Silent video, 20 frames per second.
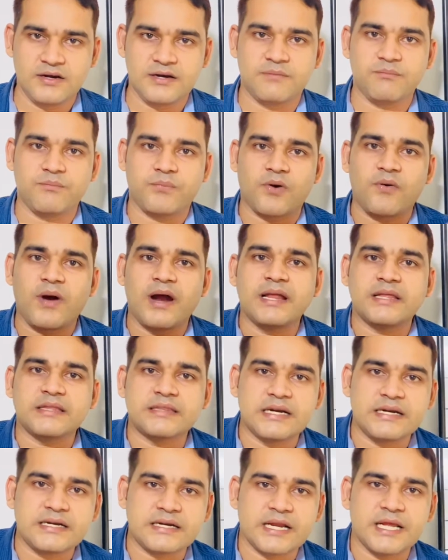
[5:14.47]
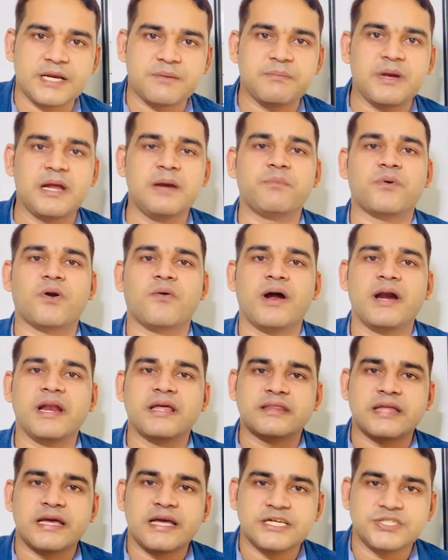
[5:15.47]
Providing the treatment,
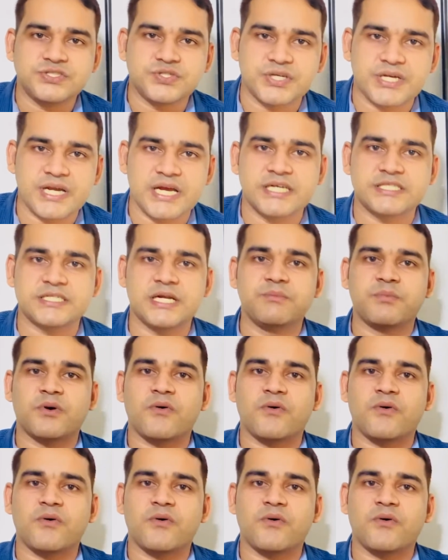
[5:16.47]
providing the education,